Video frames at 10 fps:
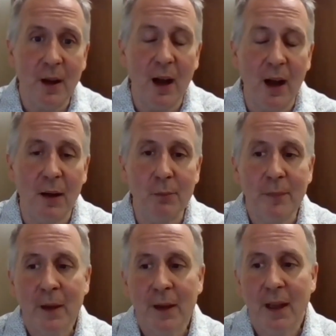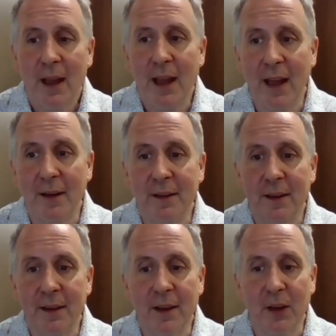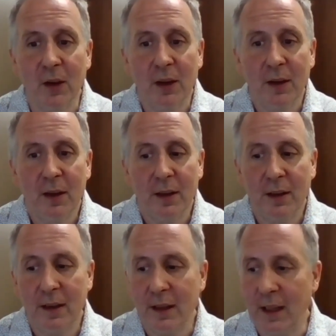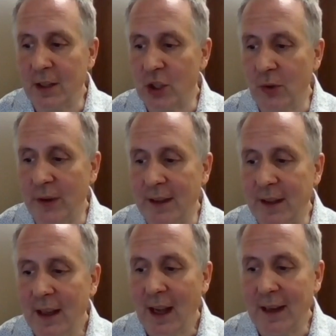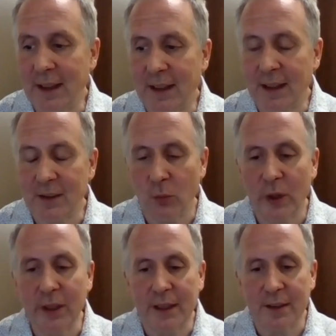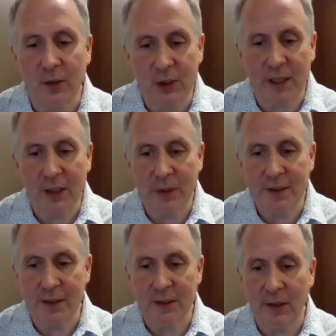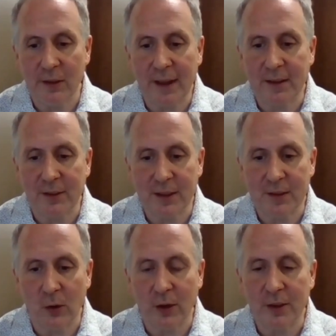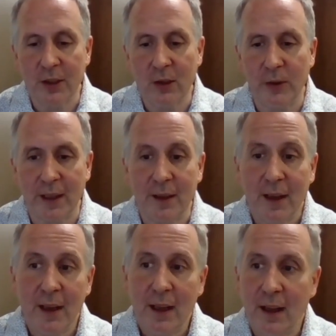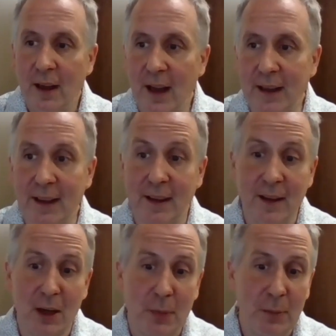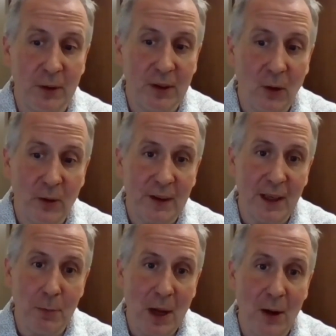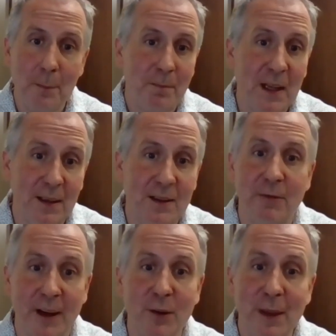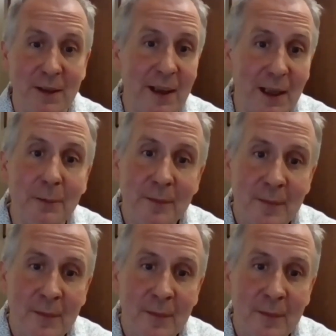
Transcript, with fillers: Um, and the other issue that I think is really associated with seasonal affective disorder, too, that I think a lot of people don't think about is vitamin D.